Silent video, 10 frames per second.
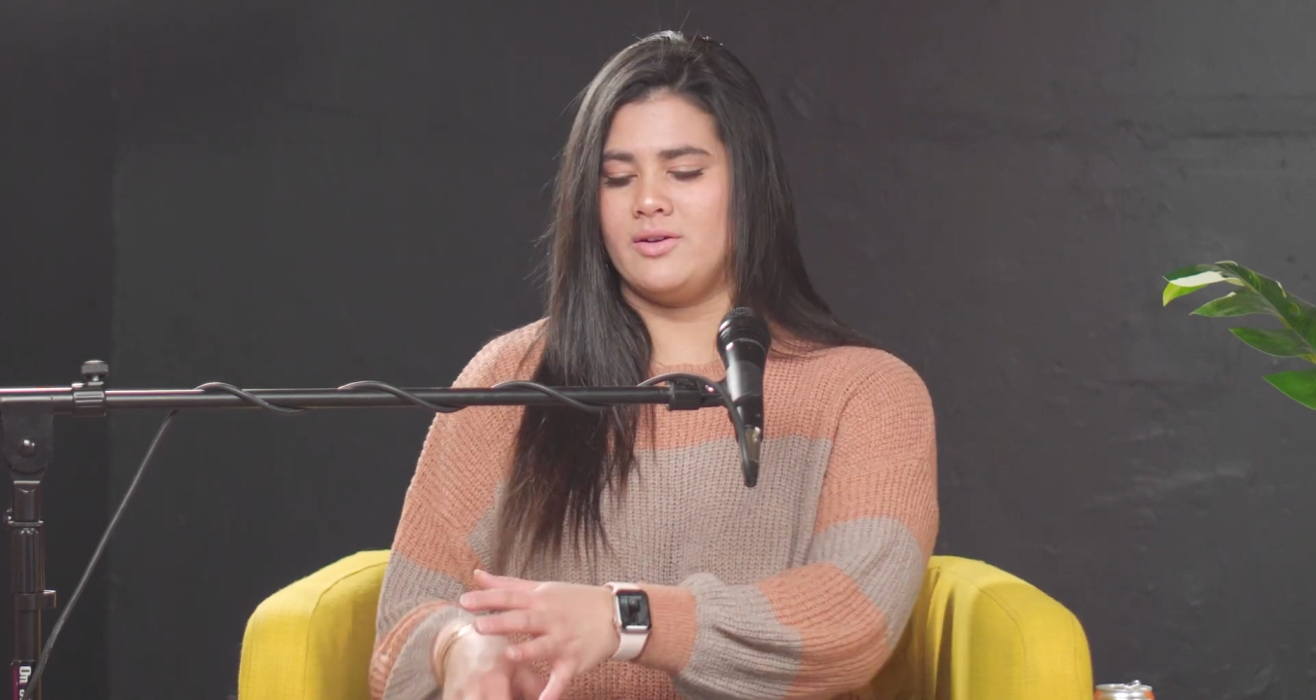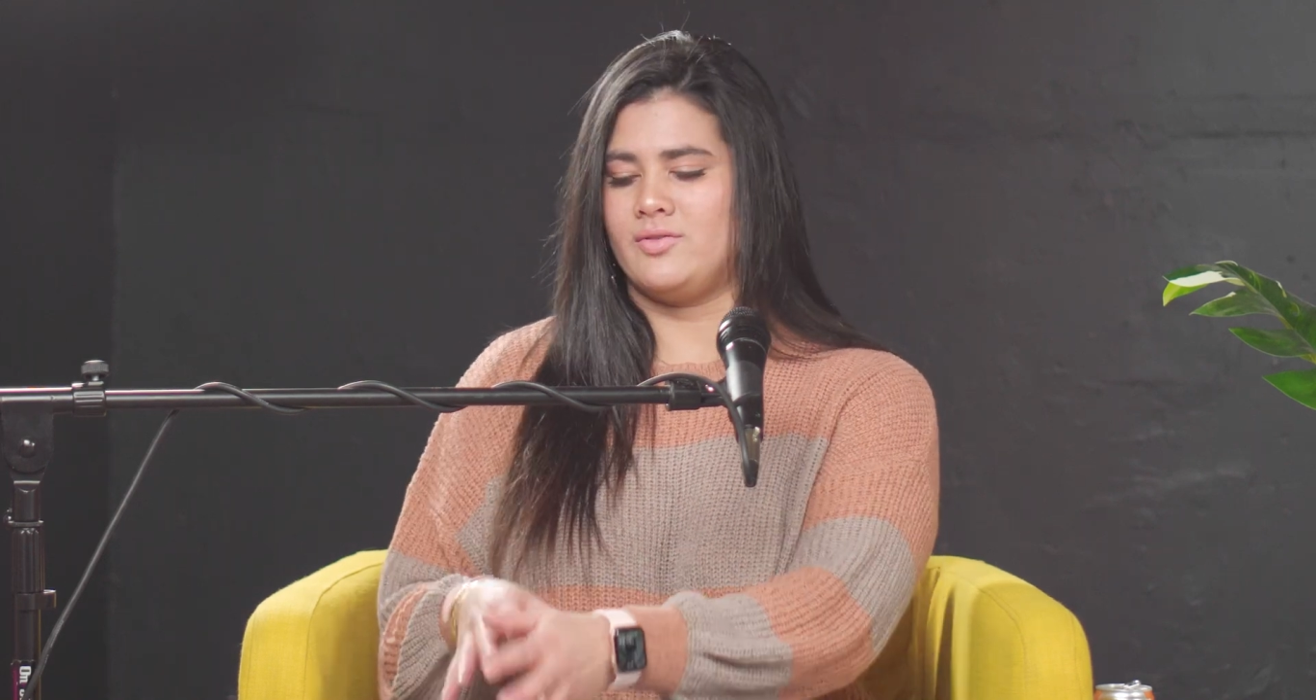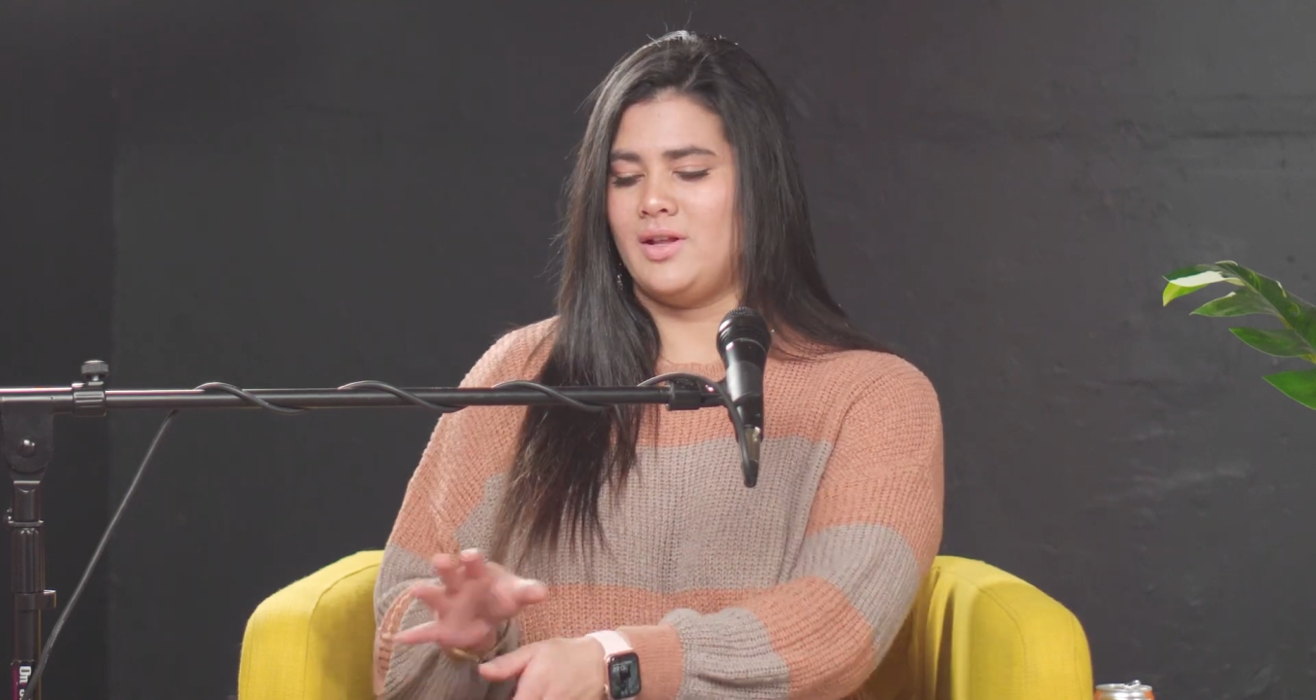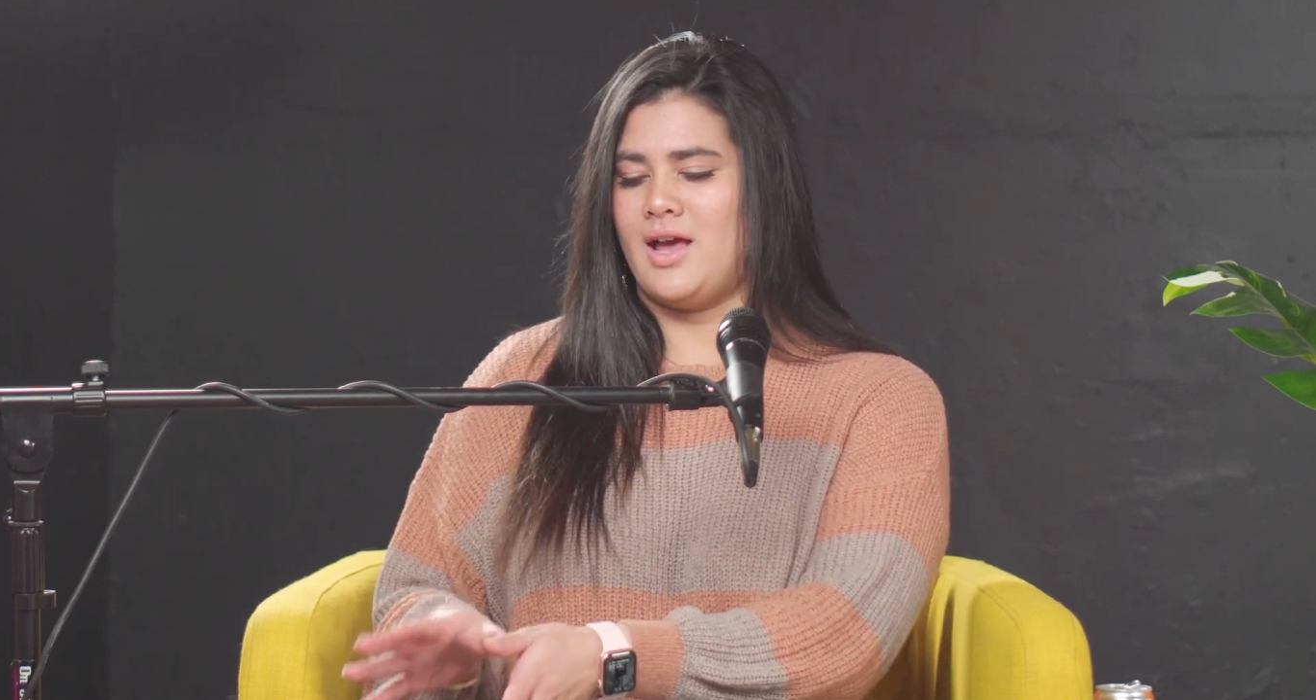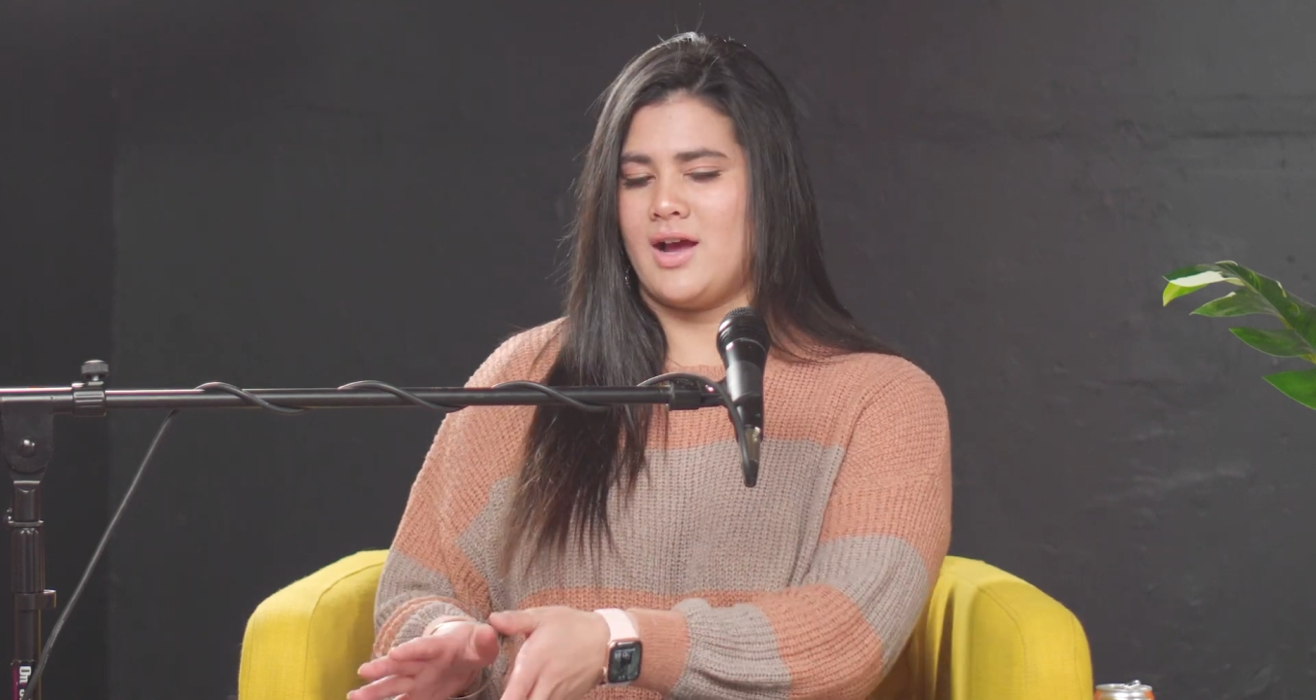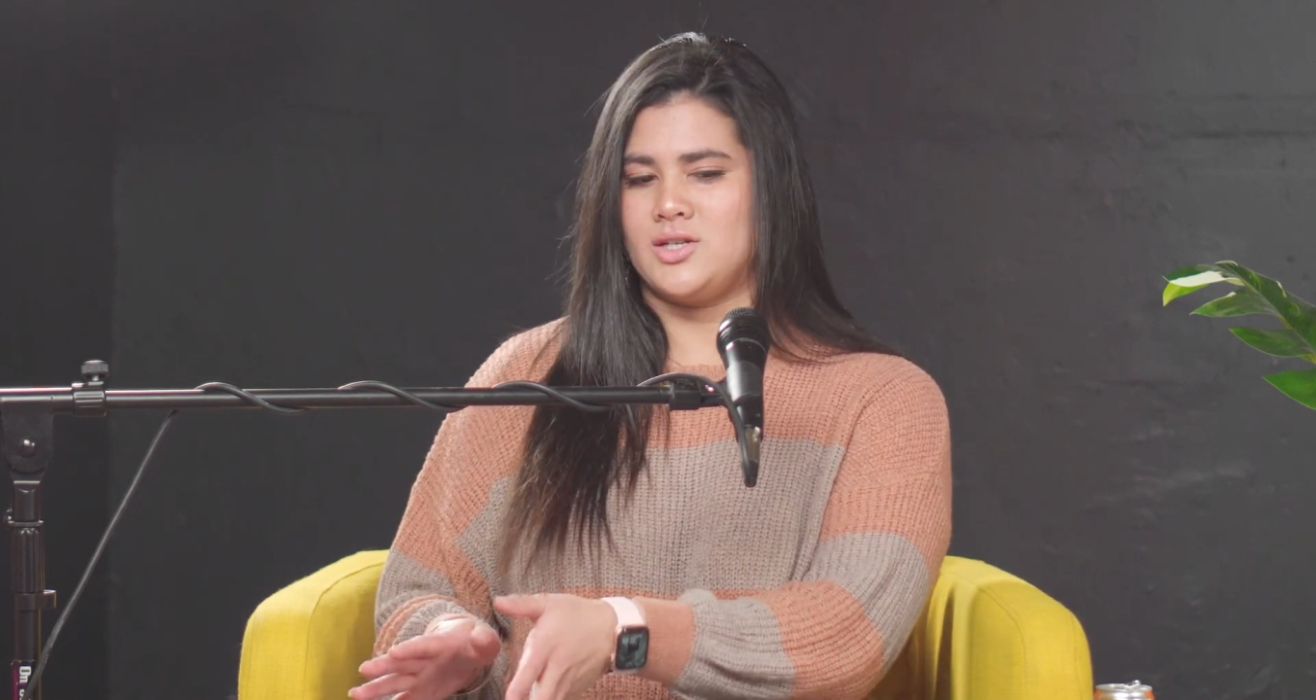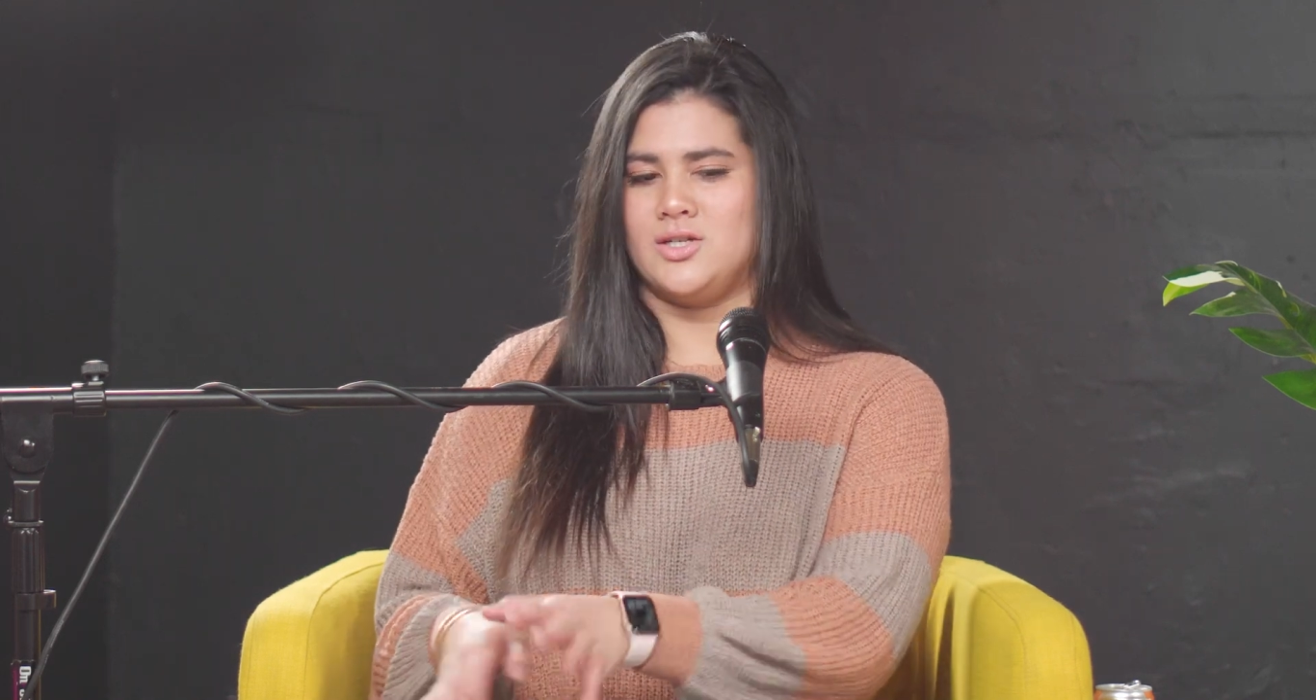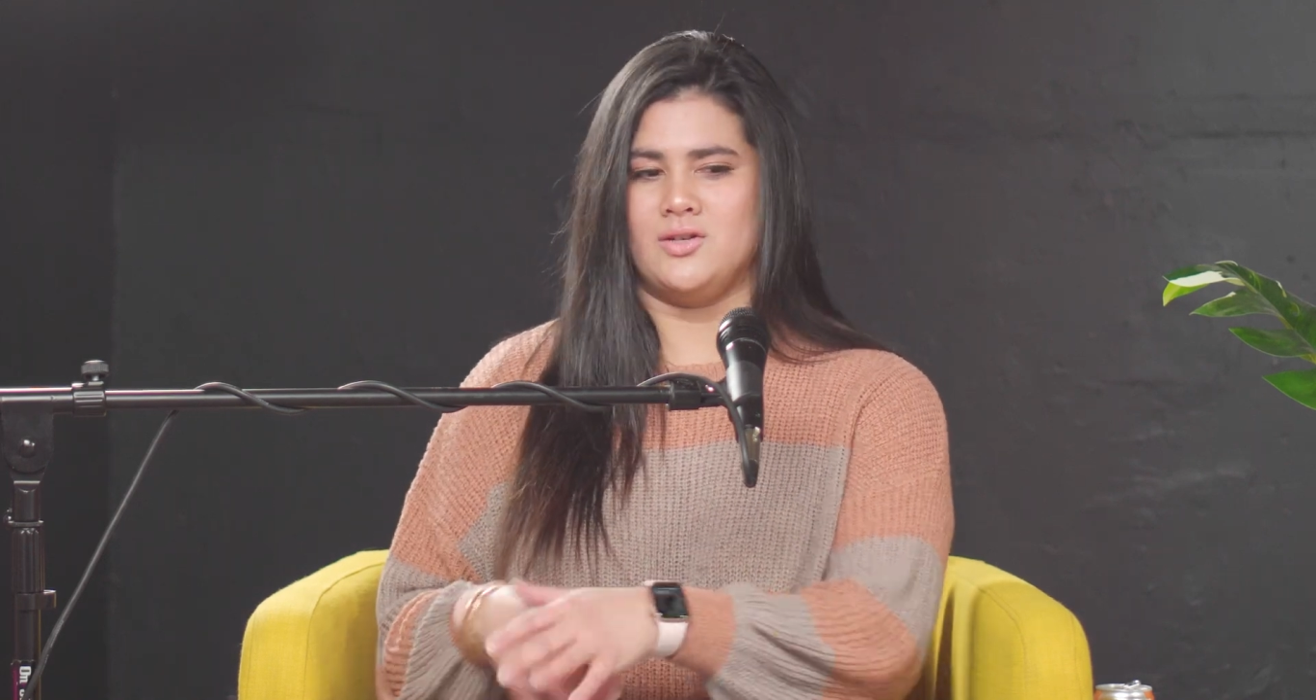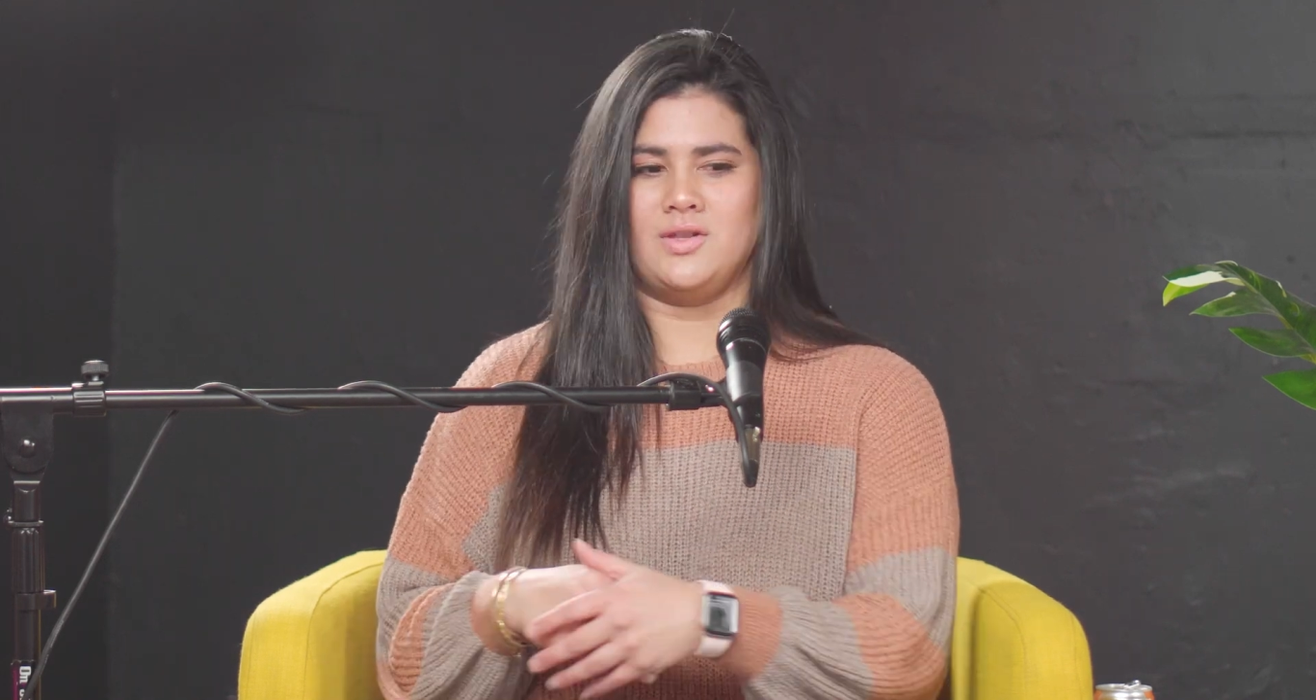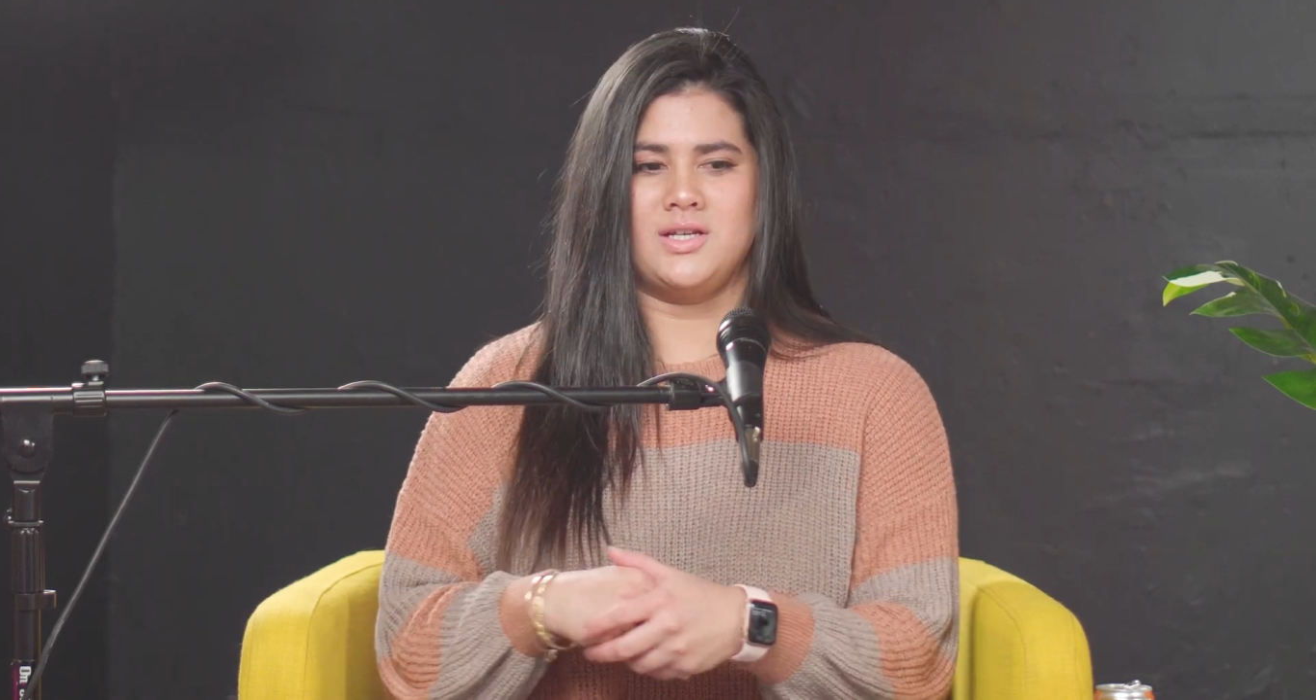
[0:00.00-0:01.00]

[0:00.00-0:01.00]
of relaxed you.